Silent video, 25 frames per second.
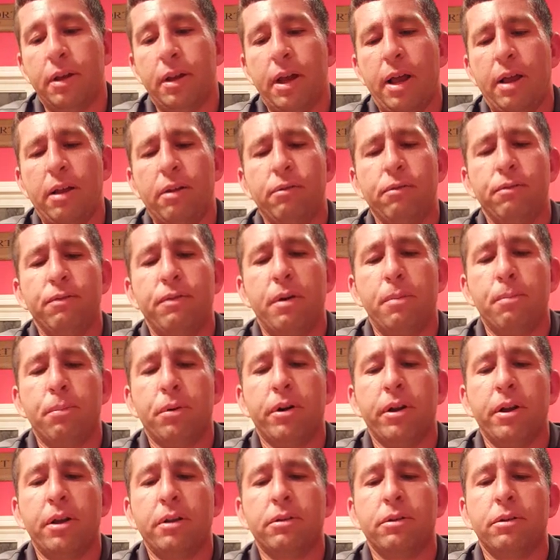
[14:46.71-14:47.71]
I don't know if I
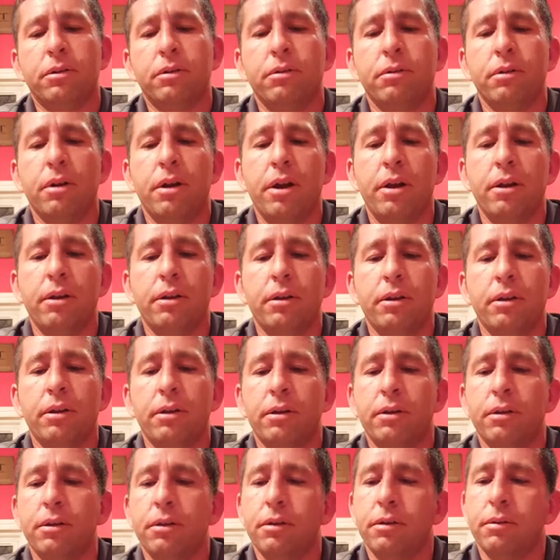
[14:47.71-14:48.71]
pronounce this right.
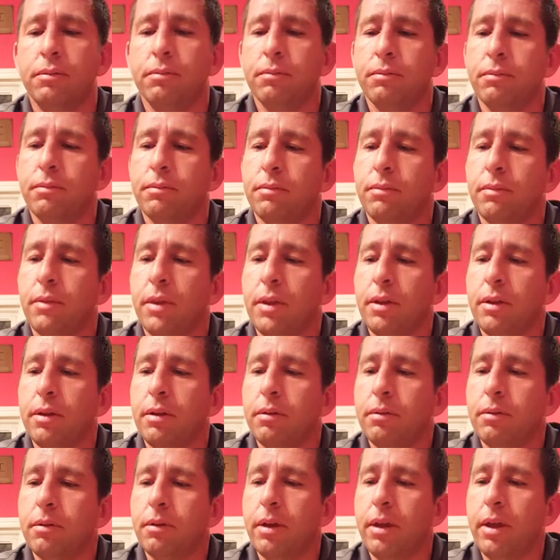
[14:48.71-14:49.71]
Uh,
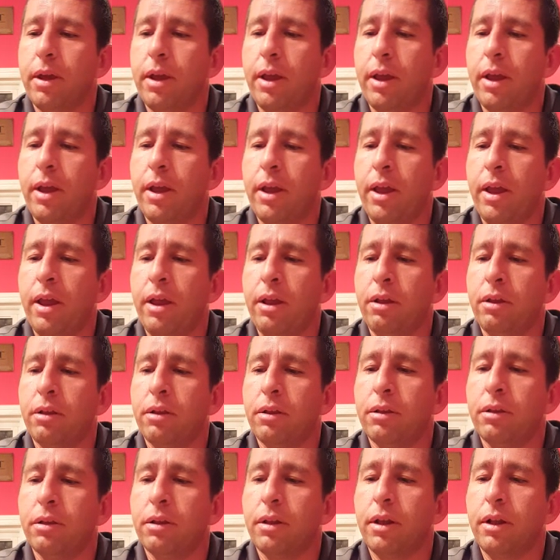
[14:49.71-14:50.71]
El,
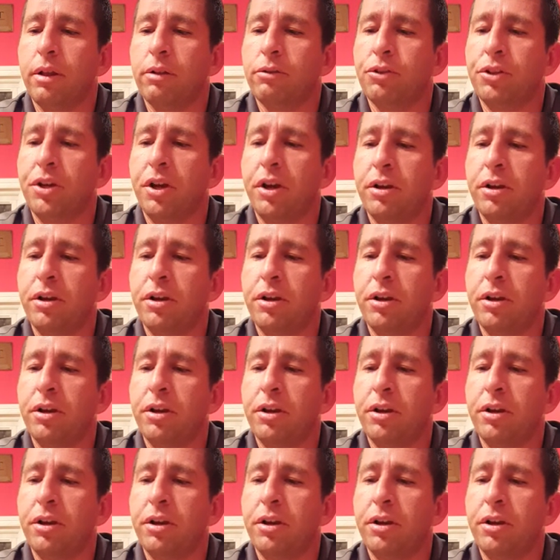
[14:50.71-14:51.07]
El,